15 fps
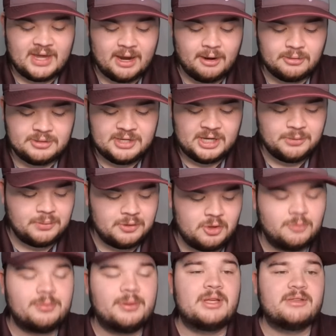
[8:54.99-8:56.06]
guaranteed when
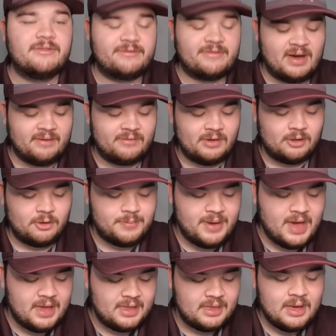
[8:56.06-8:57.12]
you place a $5
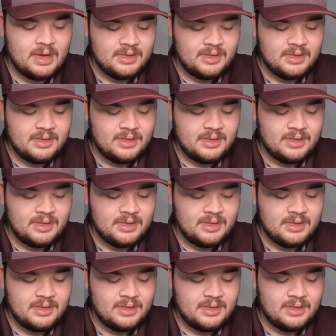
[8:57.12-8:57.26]
bet.